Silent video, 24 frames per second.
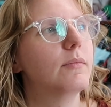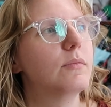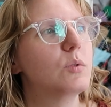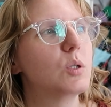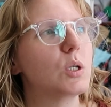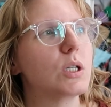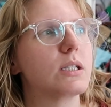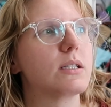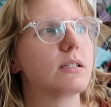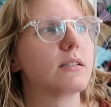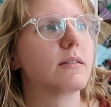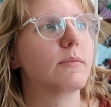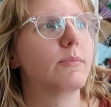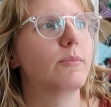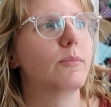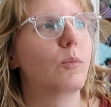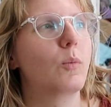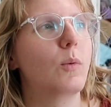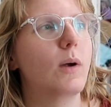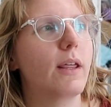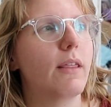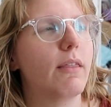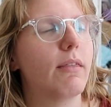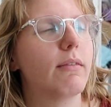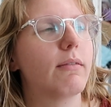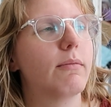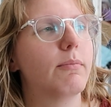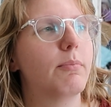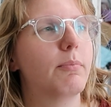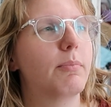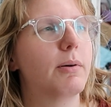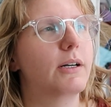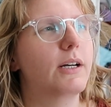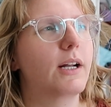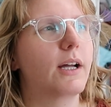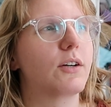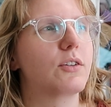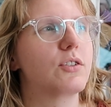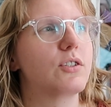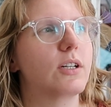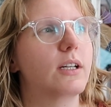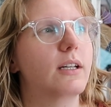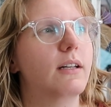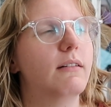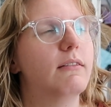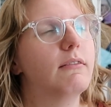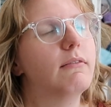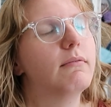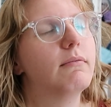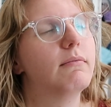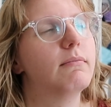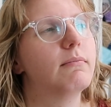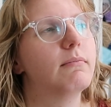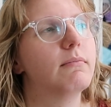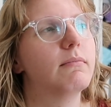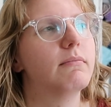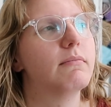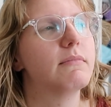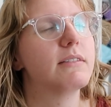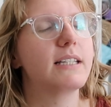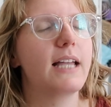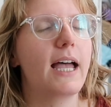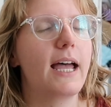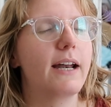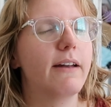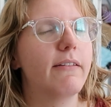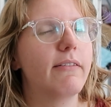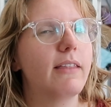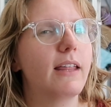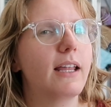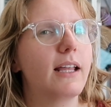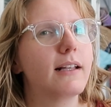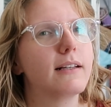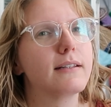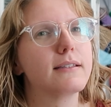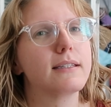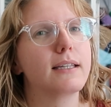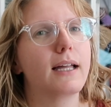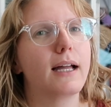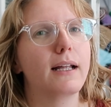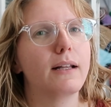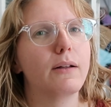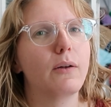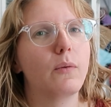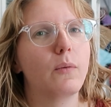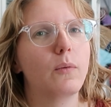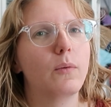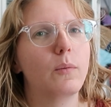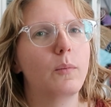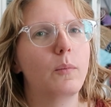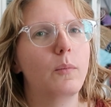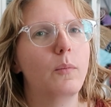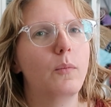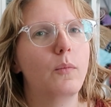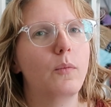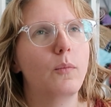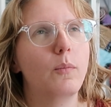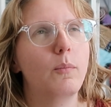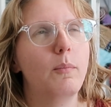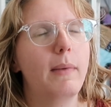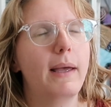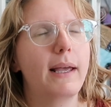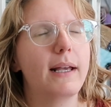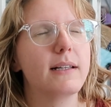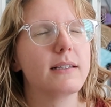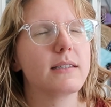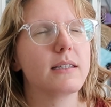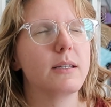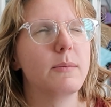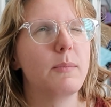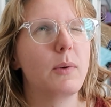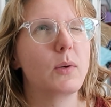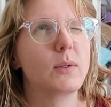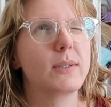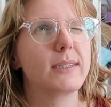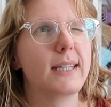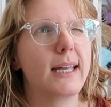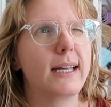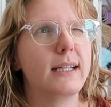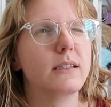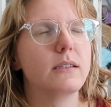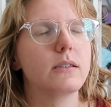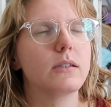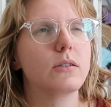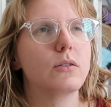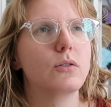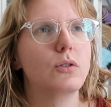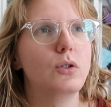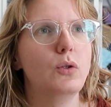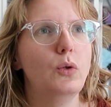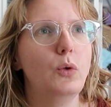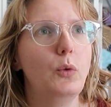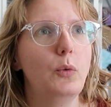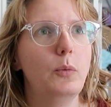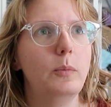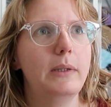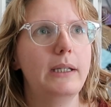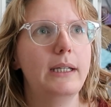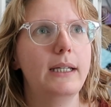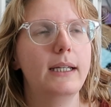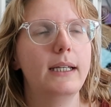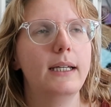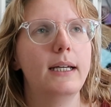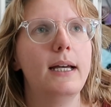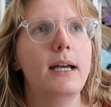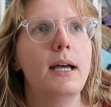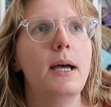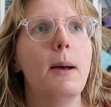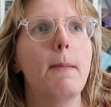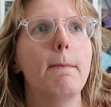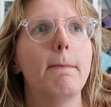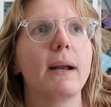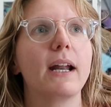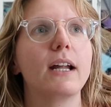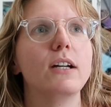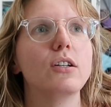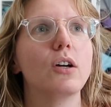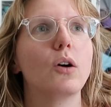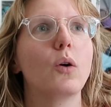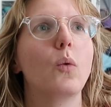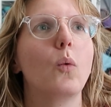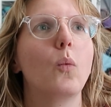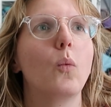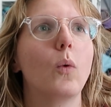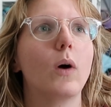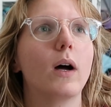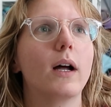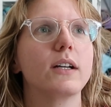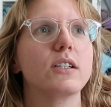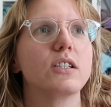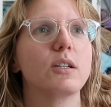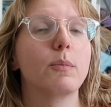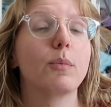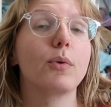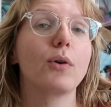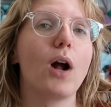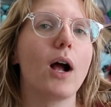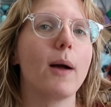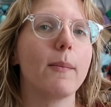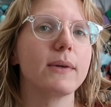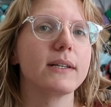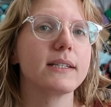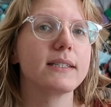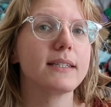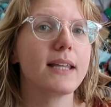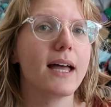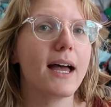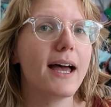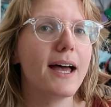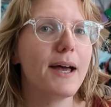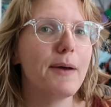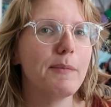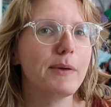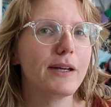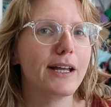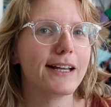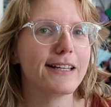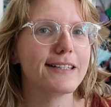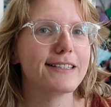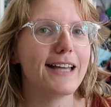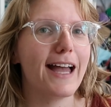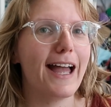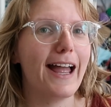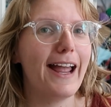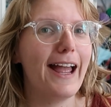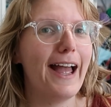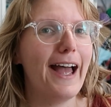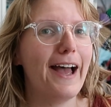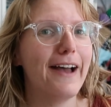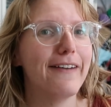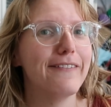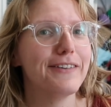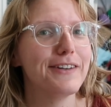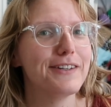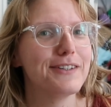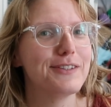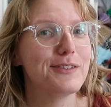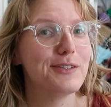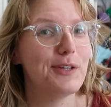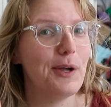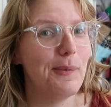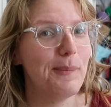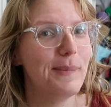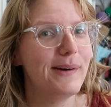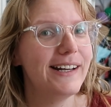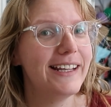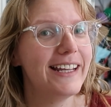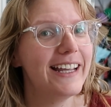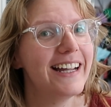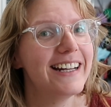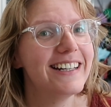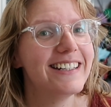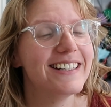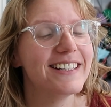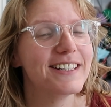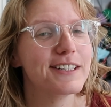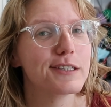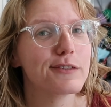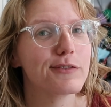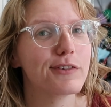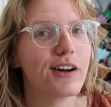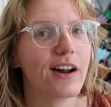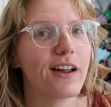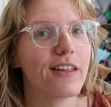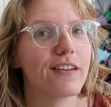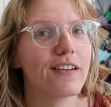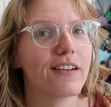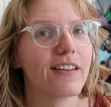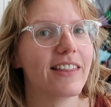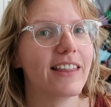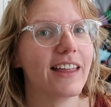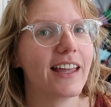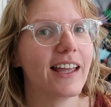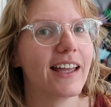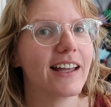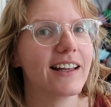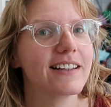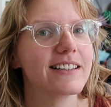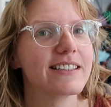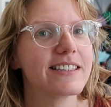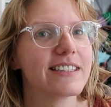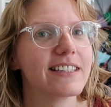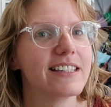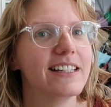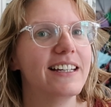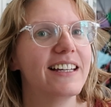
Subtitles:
Just with production side of things, that makes the most sense to me, but I don't want to promise that, because I have so many ideas for other things